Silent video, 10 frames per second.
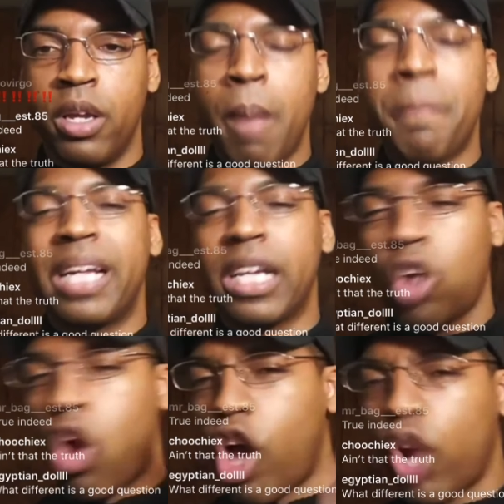Because
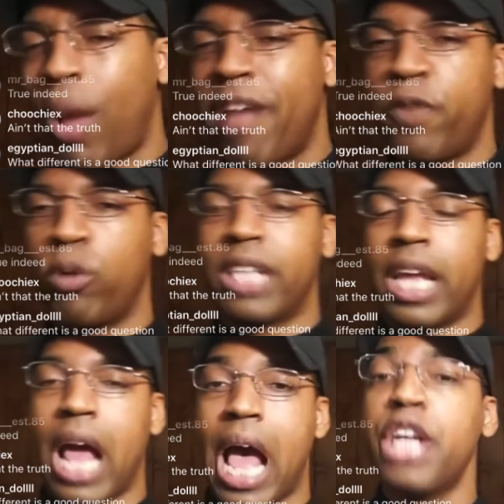all the white folks
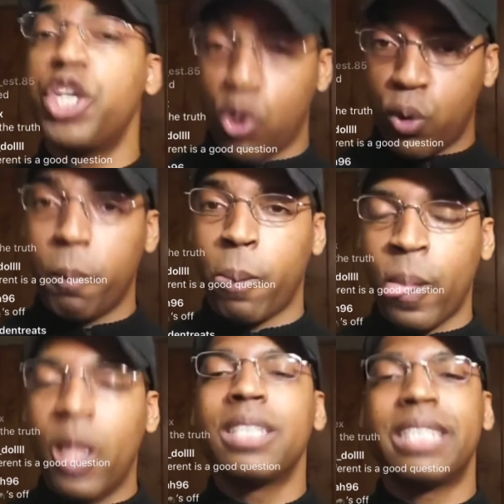that I know
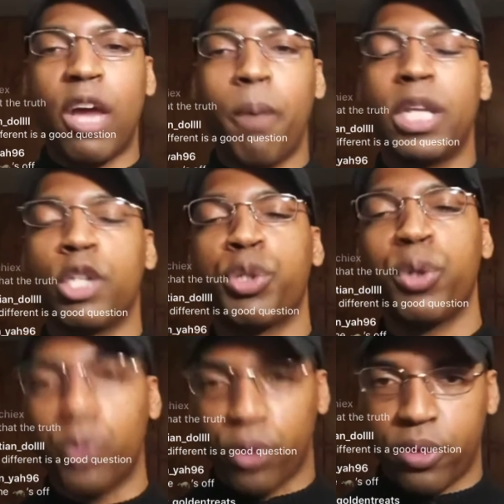tell me the
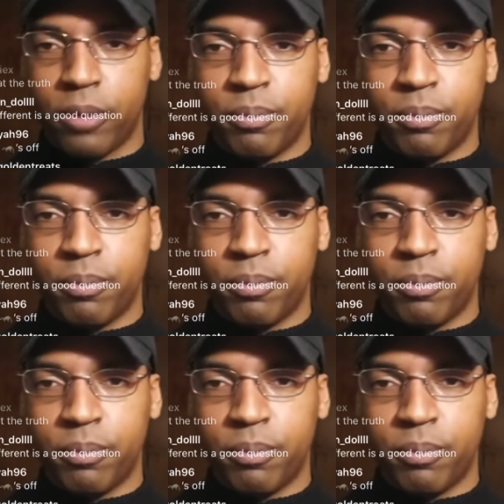truth.